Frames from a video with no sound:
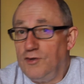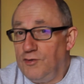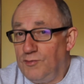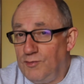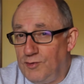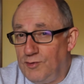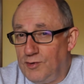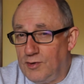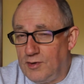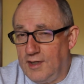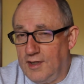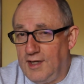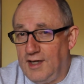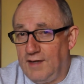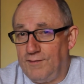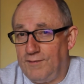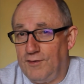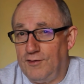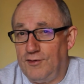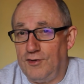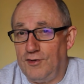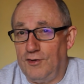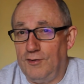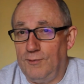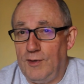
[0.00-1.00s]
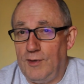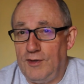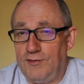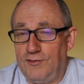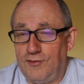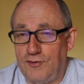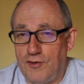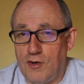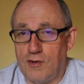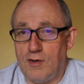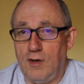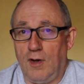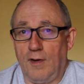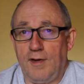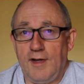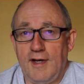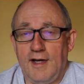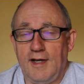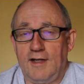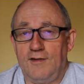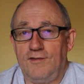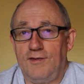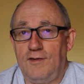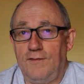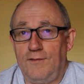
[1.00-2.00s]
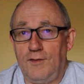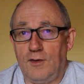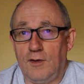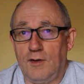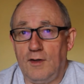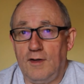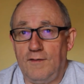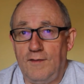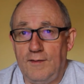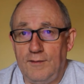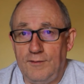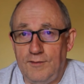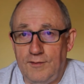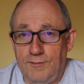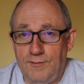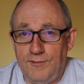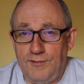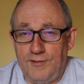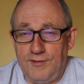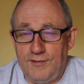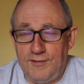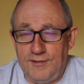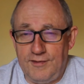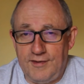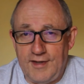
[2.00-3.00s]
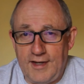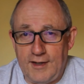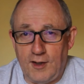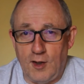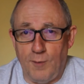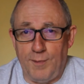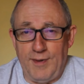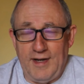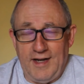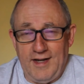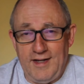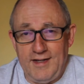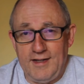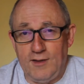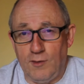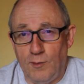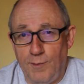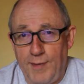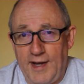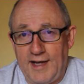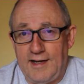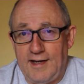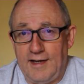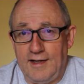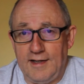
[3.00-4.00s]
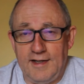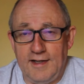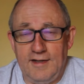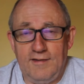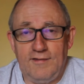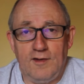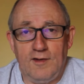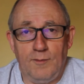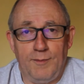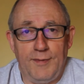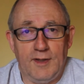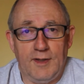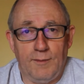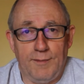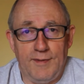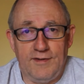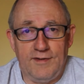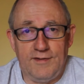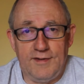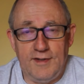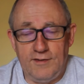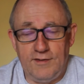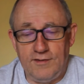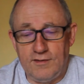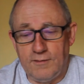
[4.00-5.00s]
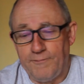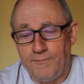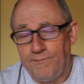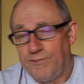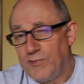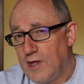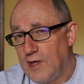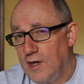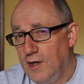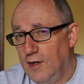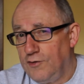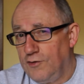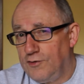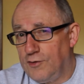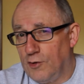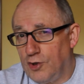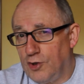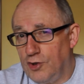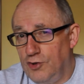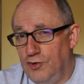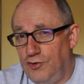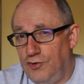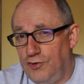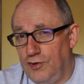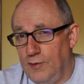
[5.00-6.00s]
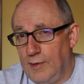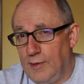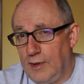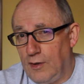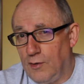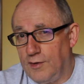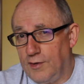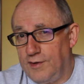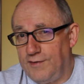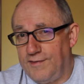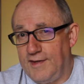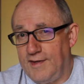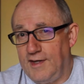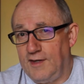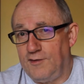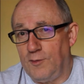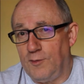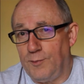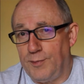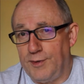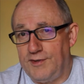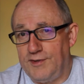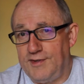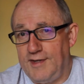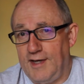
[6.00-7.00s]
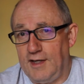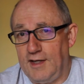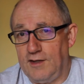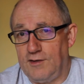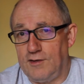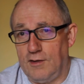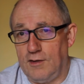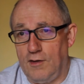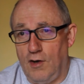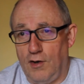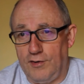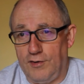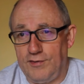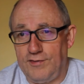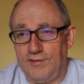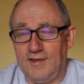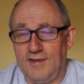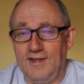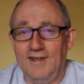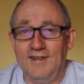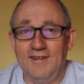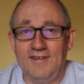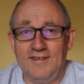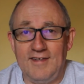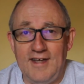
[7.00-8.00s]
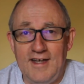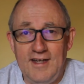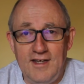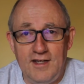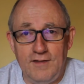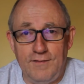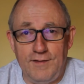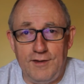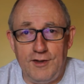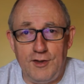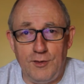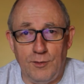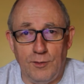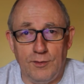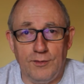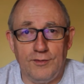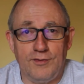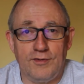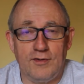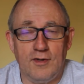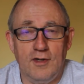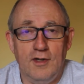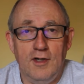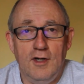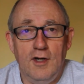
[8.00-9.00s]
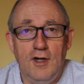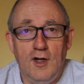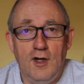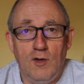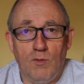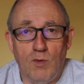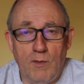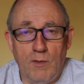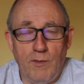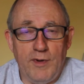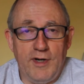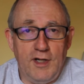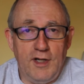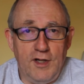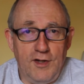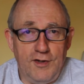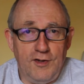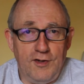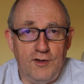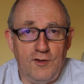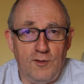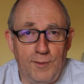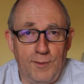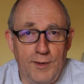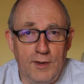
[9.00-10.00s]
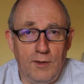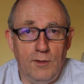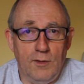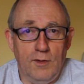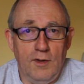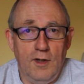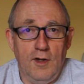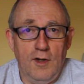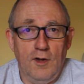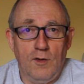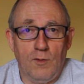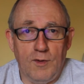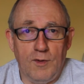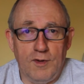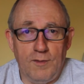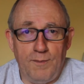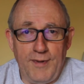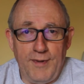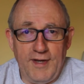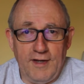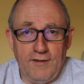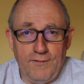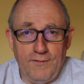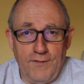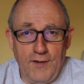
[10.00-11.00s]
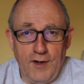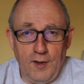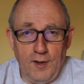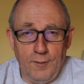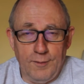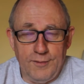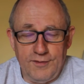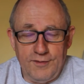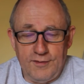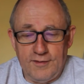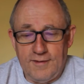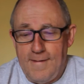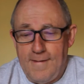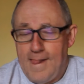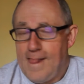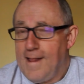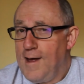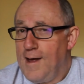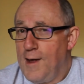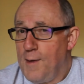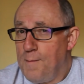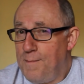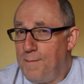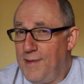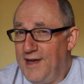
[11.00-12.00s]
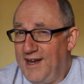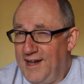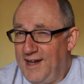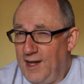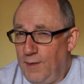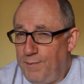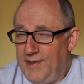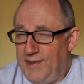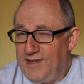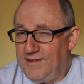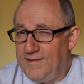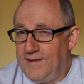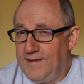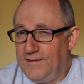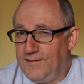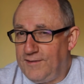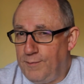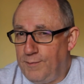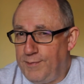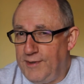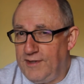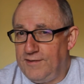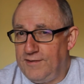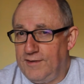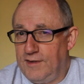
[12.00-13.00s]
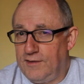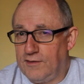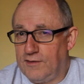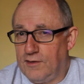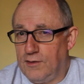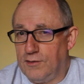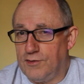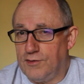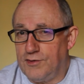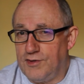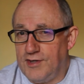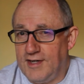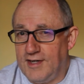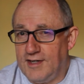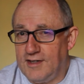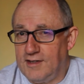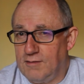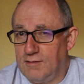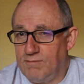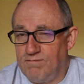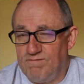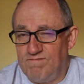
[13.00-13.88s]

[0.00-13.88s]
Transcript: You're going to have to struggle on your hands if you're going to take up a legal battle against a big business. So consumer law is there to protect us as individuals when we're in a dispute with big firms. But in a business-to-business contract,